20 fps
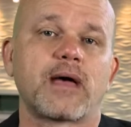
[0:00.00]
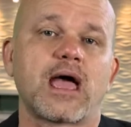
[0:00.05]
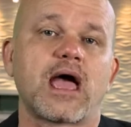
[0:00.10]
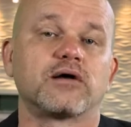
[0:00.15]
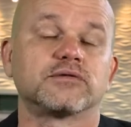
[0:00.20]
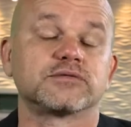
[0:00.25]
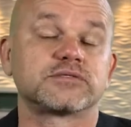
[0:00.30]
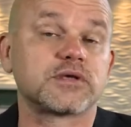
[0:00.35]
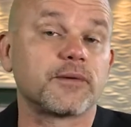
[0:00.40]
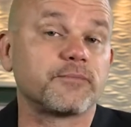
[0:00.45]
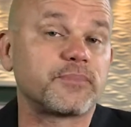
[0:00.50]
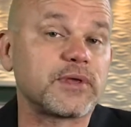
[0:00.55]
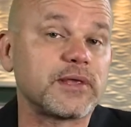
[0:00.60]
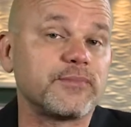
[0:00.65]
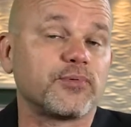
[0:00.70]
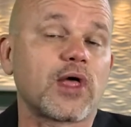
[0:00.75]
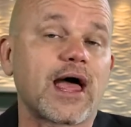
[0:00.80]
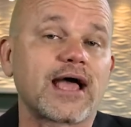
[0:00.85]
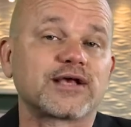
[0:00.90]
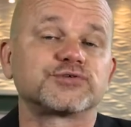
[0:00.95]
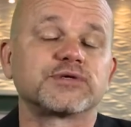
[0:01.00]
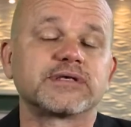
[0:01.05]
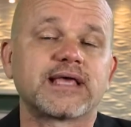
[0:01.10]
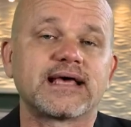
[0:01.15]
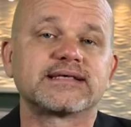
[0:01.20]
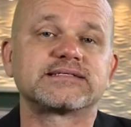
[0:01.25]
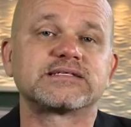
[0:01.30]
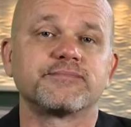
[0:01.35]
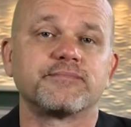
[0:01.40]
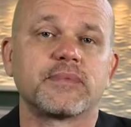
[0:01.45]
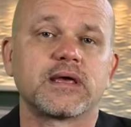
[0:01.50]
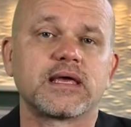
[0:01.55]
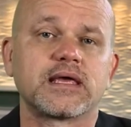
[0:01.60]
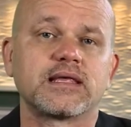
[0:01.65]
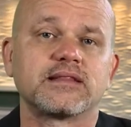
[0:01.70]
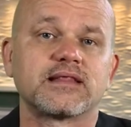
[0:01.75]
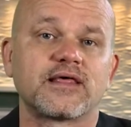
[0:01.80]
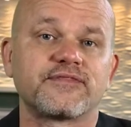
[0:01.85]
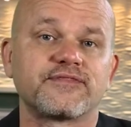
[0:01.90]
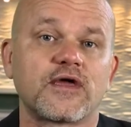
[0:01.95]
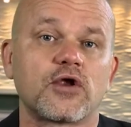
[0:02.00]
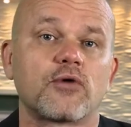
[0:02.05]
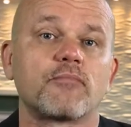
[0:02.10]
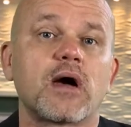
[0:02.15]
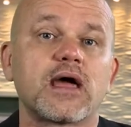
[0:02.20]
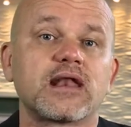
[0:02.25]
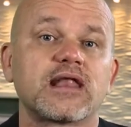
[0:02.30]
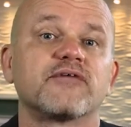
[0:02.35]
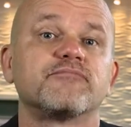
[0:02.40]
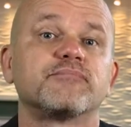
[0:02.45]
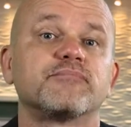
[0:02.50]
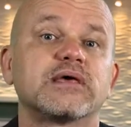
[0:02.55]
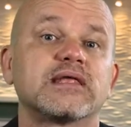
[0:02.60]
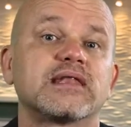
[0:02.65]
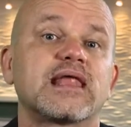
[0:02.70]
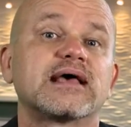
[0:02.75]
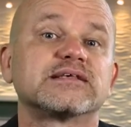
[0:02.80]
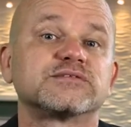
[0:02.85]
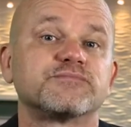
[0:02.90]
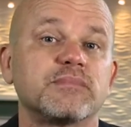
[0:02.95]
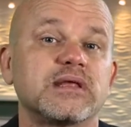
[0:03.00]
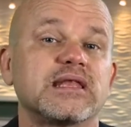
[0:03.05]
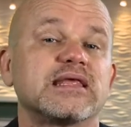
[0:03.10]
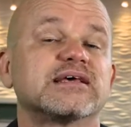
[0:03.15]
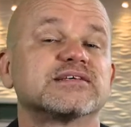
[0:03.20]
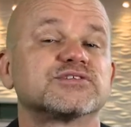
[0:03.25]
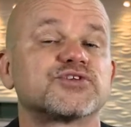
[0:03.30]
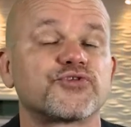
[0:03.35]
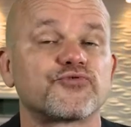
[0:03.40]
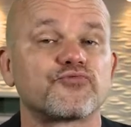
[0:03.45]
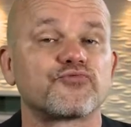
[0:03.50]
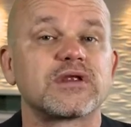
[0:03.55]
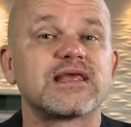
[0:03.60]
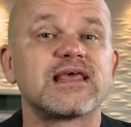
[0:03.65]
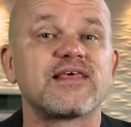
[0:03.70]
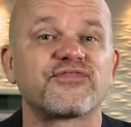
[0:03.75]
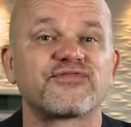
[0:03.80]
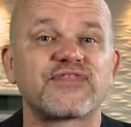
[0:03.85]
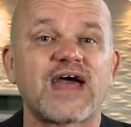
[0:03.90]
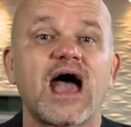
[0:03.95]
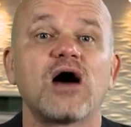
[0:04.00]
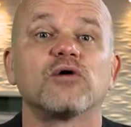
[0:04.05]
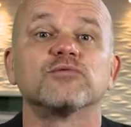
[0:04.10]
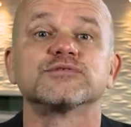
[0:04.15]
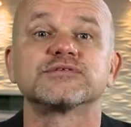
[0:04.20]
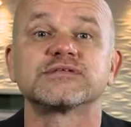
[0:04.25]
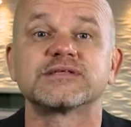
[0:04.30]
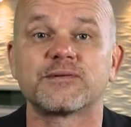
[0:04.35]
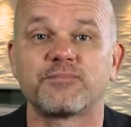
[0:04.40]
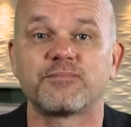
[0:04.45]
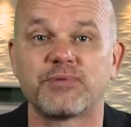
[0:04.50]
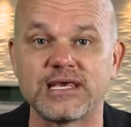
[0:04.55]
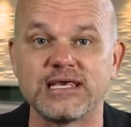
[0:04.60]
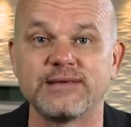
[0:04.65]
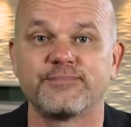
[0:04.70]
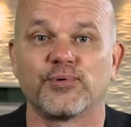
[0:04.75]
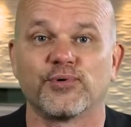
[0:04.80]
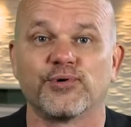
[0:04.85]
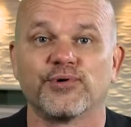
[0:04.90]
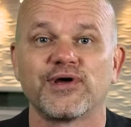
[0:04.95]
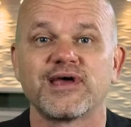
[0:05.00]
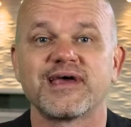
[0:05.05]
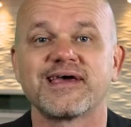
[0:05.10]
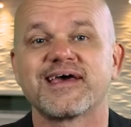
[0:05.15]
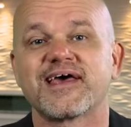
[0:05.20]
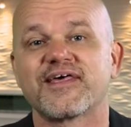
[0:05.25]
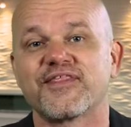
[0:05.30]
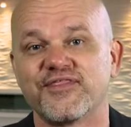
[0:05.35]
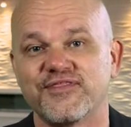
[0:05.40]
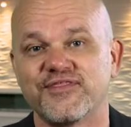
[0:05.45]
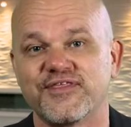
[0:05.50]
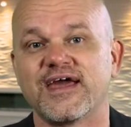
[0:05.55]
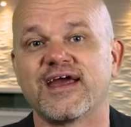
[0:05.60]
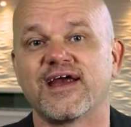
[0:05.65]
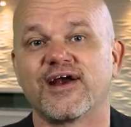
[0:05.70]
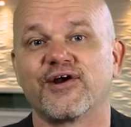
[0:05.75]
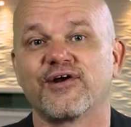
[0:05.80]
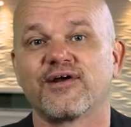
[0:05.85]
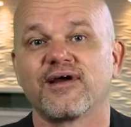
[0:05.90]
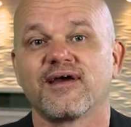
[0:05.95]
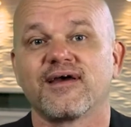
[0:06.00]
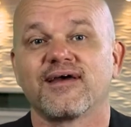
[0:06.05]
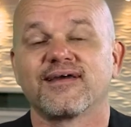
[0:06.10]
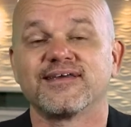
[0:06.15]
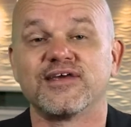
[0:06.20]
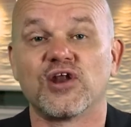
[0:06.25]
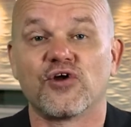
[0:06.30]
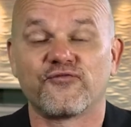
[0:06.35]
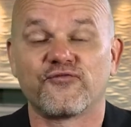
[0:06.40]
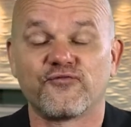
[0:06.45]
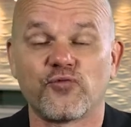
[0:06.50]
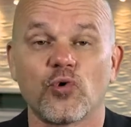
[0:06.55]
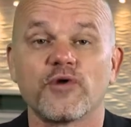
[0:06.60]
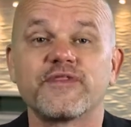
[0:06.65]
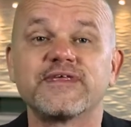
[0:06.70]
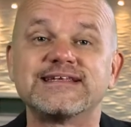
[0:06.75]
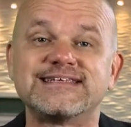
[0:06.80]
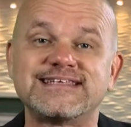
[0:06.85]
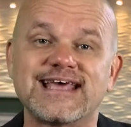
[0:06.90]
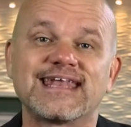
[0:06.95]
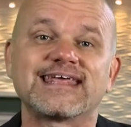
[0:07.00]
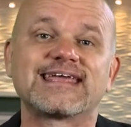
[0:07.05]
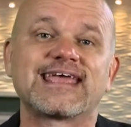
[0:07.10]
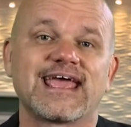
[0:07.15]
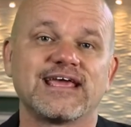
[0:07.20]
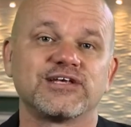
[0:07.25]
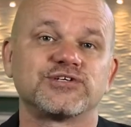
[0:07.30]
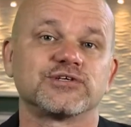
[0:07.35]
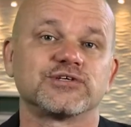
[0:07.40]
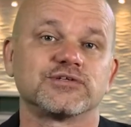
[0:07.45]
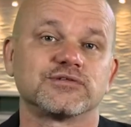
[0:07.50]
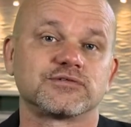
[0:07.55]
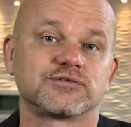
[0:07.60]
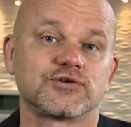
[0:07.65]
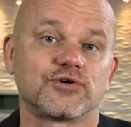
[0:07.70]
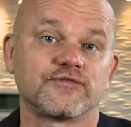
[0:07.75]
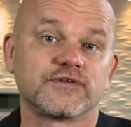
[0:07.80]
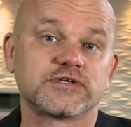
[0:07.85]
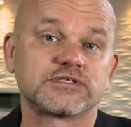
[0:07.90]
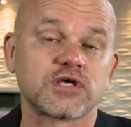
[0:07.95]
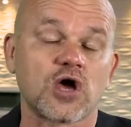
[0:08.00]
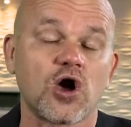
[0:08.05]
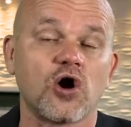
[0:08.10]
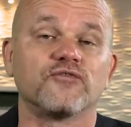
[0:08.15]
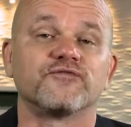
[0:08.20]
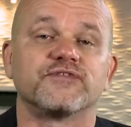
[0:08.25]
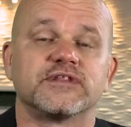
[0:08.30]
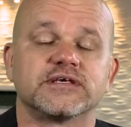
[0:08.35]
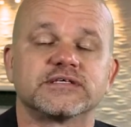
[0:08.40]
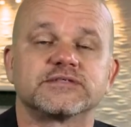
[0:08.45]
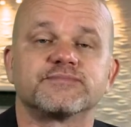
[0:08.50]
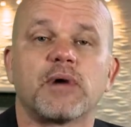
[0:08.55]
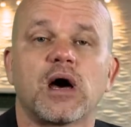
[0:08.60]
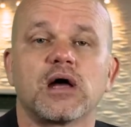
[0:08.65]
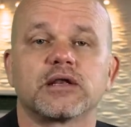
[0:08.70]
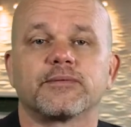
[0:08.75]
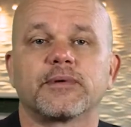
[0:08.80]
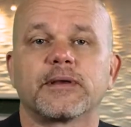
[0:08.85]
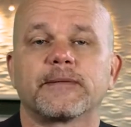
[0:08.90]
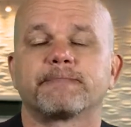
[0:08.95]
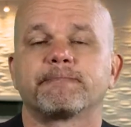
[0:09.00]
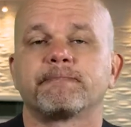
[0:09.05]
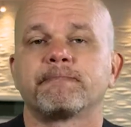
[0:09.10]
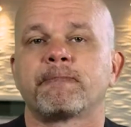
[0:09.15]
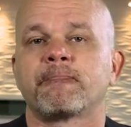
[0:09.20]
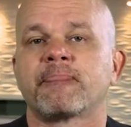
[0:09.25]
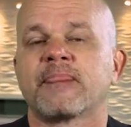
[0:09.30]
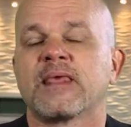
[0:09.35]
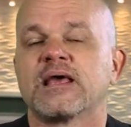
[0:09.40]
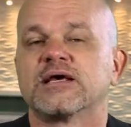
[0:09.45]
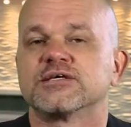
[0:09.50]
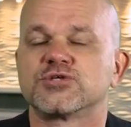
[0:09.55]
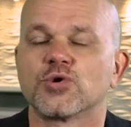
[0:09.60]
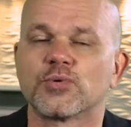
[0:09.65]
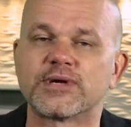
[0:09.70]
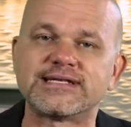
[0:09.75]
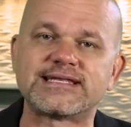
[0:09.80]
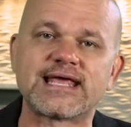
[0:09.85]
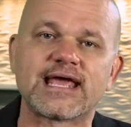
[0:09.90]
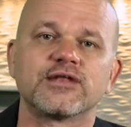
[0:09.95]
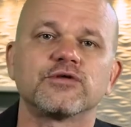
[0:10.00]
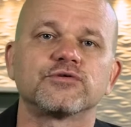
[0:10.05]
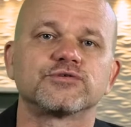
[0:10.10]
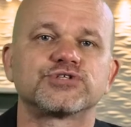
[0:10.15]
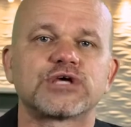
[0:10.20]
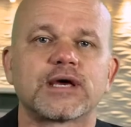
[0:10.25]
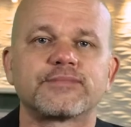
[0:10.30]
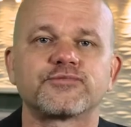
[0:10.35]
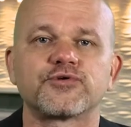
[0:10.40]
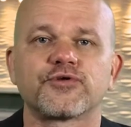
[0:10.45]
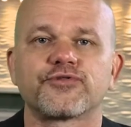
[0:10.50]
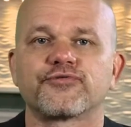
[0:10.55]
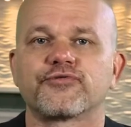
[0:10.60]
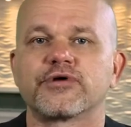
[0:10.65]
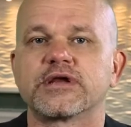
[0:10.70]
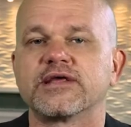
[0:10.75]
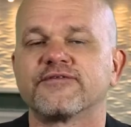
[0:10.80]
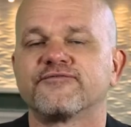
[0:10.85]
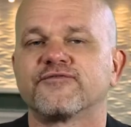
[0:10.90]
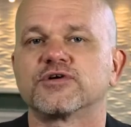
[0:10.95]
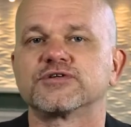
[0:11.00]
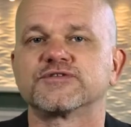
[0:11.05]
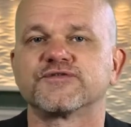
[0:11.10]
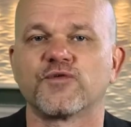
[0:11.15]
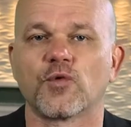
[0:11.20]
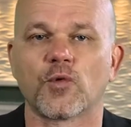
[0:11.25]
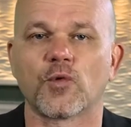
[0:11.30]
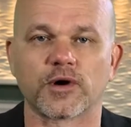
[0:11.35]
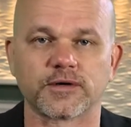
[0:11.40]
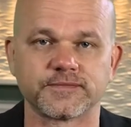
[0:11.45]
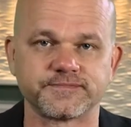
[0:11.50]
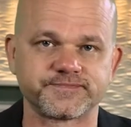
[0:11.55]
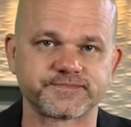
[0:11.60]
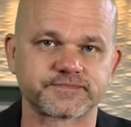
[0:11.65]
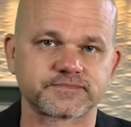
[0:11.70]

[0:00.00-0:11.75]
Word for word: out. Some people actually estimate that there might have been as many as 3,000 people there, you know, for the dedication service of this monument. So in Daniel chapter 3 and verse 4,